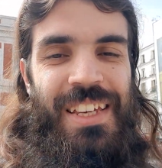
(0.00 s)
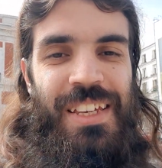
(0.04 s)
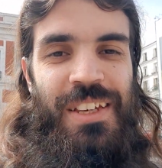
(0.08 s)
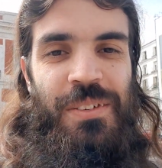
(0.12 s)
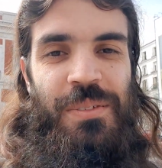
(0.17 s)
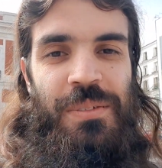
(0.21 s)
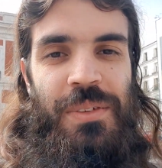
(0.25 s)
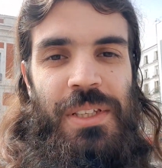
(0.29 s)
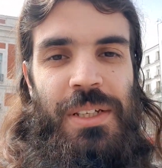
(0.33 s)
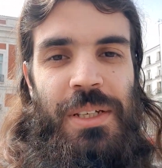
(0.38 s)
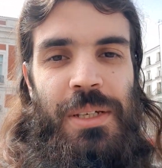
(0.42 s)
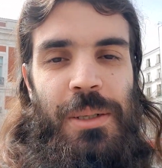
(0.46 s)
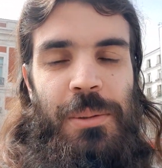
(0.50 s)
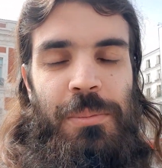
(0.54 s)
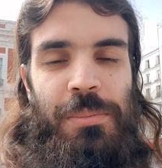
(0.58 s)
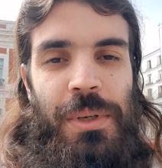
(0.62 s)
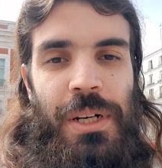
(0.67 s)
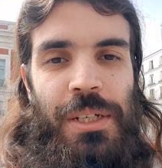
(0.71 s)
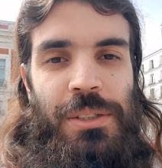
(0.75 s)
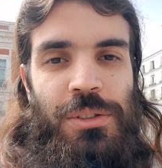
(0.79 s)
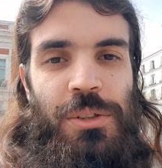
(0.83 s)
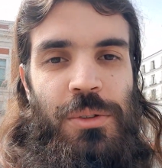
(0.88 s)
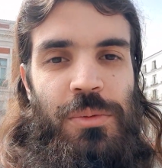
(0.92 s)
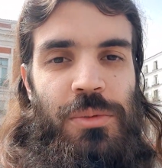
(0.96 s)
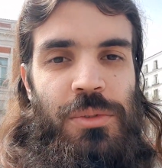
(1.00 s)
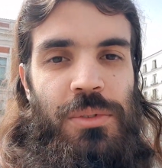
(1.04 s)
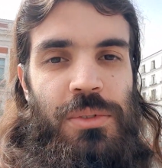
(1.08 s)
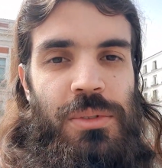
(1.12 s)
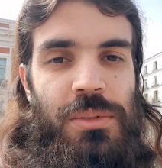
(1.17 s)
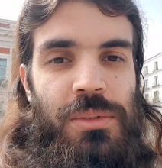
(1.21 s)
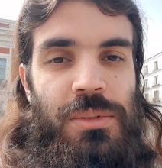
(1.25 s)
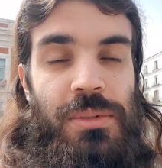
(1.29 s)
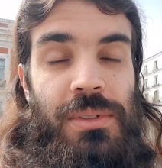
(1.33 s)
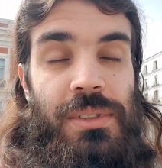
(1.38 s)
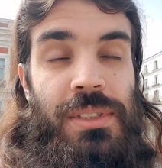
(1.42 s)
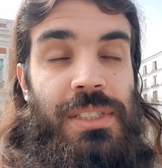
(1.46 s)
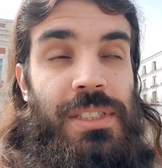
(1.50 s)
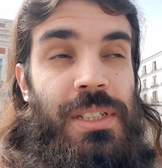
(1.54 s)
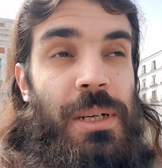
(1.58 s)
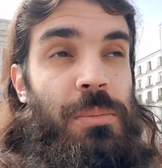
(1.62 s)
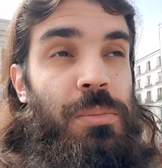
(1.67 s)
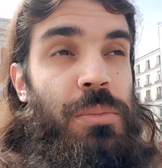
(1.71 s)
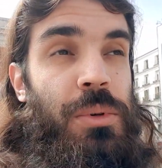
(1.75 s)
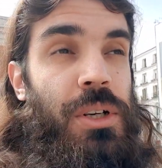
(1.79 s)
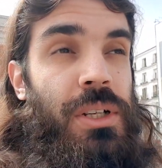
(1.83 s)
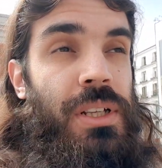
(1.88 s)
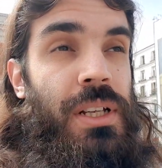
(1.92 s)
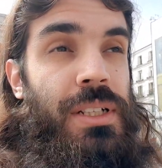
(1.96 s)
If the price of some
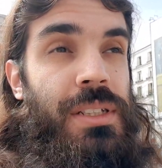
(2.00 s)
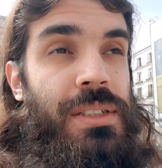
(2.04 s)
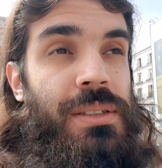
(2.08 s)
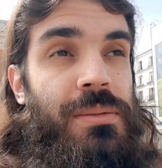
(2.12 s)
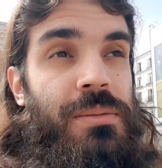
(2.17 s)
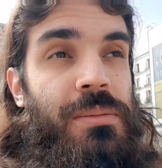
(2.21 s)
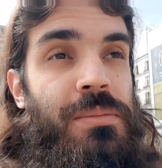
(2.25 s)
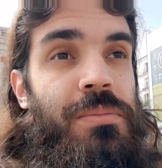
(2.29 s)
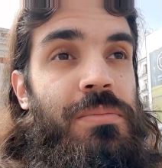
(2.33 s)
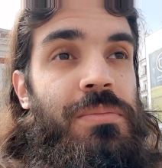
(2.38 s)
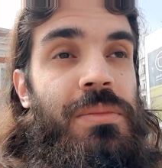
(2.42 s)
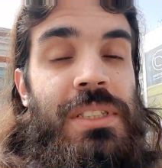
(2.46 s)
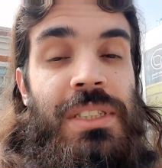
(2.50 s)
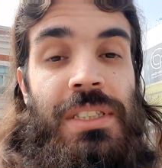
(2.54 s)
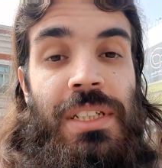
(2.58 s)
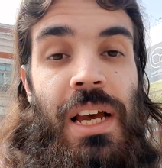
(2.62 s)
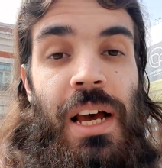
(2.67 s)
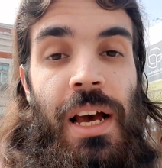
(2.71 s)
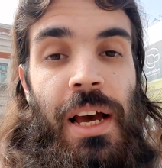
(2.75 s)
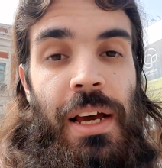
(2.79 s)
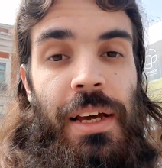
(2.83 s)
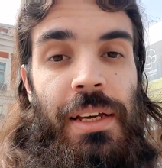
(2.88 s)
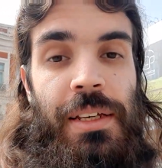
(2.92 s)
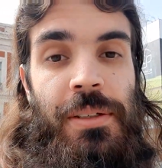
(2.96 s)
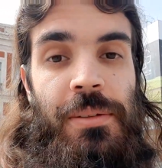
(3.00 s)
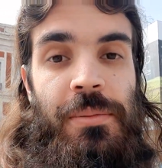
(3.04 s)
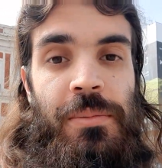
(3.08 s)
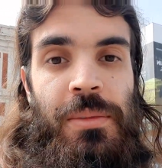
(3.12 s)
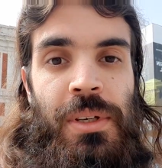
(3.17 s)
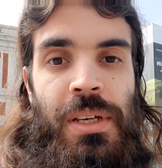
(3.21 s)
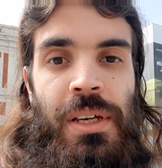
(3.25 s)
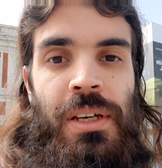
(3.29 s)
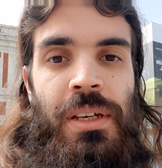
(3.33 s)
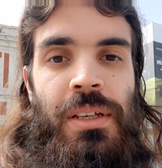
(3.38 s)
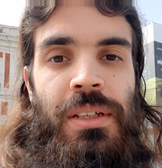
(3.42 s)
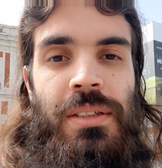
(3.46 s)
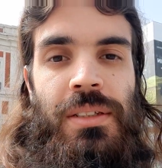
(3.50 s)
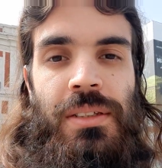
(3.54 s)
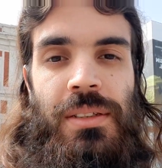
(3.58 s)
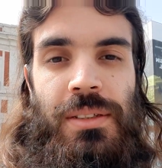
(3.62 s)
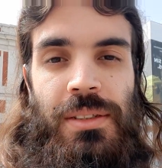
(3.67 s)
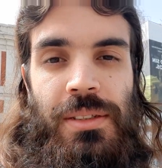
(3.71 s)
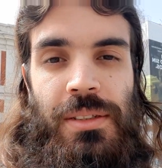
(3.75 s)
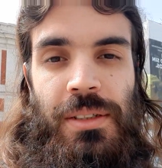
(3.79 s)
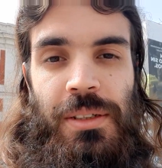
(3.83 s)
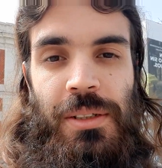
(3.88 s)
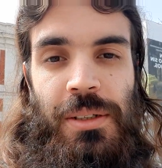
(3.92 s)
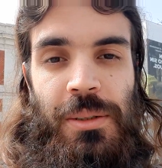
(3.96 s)
product is high,
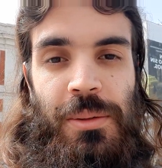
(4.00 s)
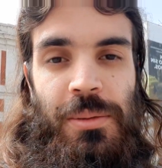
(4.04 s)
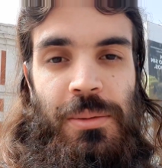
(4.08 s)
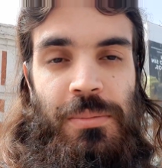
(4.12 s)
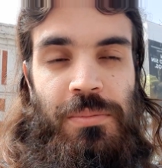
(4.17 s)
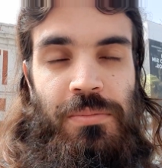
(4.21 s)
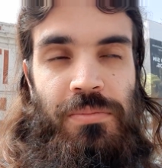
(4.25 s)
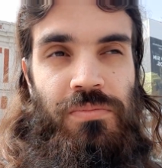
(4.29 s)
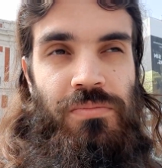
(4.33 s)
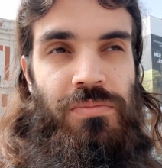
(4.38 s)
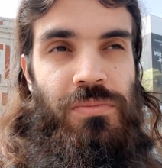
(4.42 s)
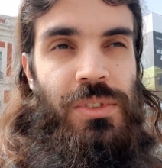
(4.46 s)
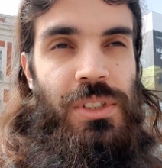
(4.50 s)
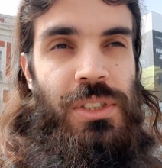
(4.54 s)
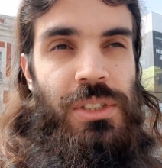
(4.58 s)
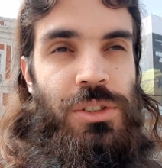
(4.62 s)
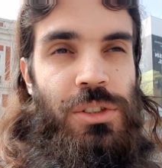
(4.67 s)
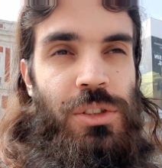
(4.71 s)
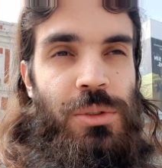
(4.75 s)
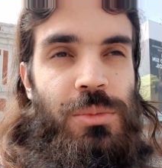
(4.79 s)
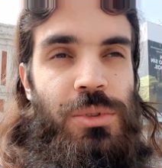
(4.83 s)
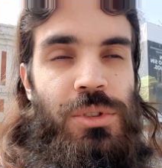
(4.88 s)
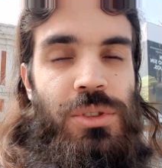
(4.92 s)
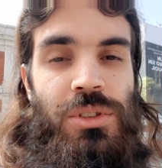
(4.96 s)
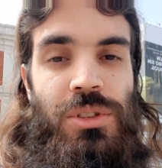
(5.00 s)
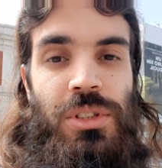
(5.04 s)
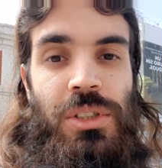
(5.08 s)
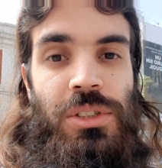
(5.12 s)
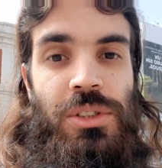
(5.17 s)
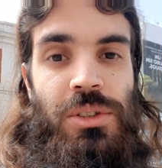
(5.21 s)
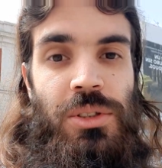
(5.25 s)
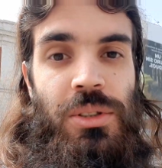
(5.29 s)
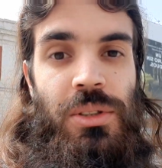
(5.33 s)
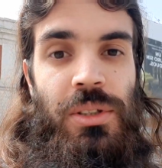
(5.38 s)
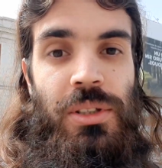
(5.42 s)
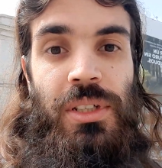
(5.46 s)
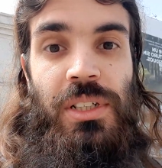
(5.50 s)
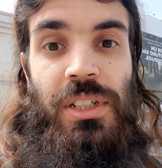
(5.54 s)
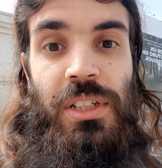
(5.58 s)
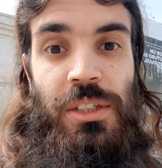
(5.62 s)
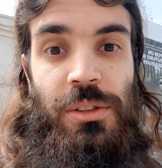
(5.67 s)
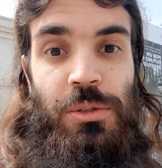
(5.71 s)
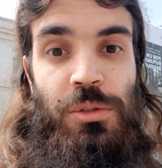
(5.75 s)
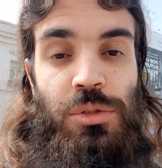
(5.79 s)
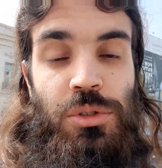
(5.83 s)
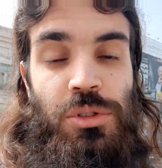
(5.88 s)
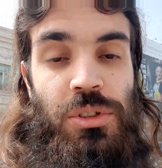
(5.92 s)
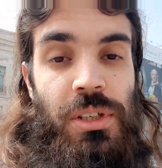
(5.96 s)
the consumers naturally
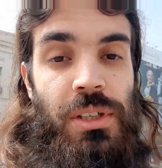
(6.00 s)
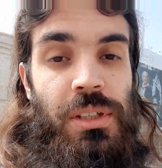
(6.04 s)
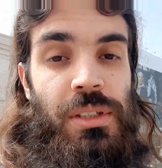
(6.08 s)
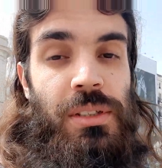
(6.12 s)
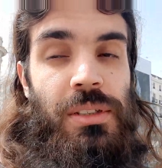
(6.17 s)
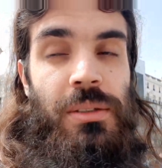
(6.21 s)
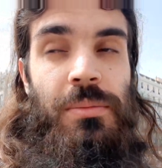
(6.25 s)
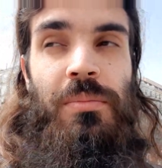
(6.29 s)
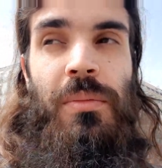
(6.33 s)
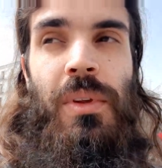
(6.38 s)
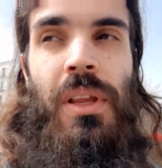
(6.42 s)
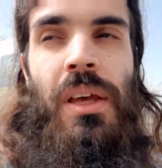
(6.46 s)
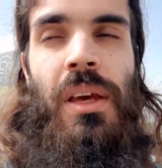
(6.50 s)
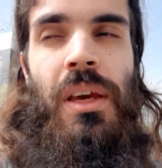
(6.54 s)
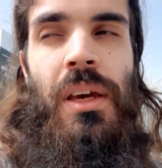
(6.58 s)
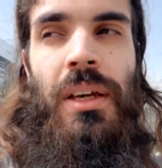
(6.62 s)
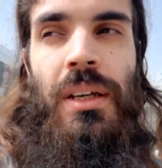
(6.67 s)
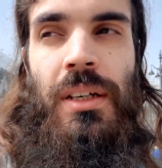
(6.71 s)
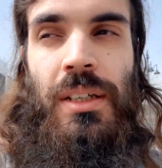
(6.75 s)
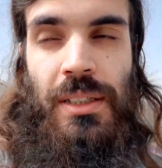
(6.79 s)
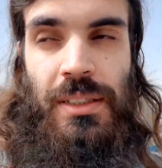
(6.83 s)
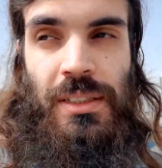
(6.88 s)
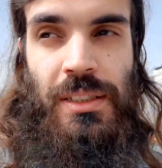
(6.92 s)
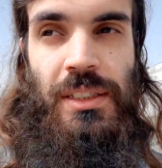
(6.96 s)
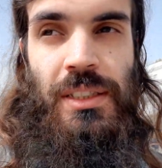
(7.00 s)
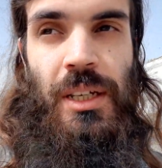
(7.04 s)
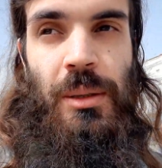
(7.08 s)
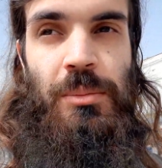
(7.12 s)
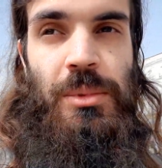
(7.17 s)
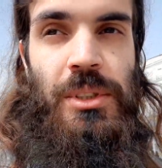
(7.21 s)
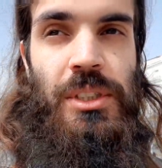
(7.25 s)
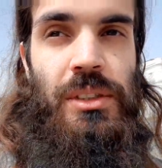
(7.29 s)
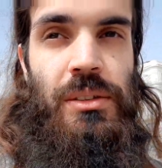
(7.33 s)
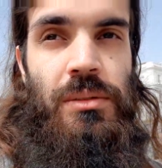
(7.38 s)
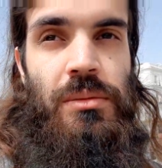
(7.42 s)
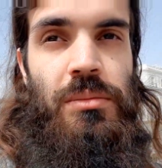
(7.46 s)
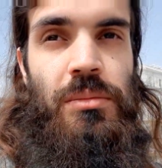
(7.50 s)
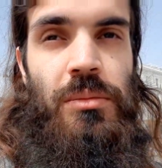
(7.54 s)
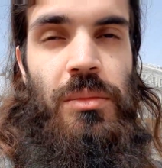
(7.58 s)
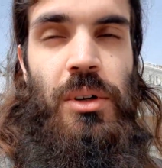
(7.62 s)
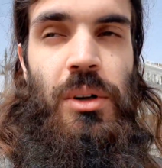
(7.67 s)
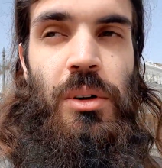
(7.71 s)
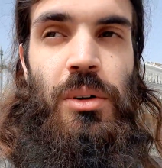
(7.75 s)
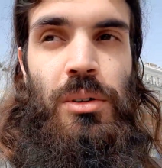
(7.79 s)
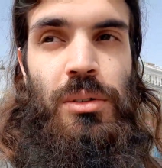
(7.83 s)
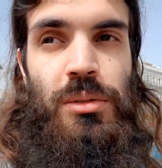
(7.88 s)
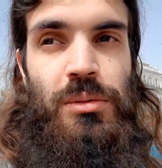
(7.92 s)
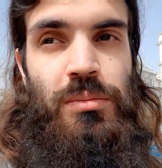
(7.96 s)
reduce their consumption
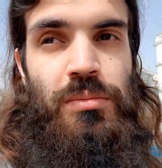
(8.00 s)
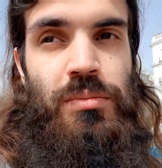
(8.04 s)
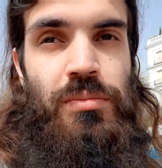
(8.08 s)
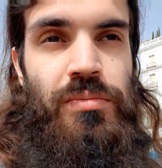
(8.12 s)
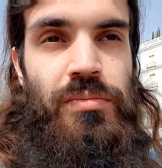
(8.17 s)
or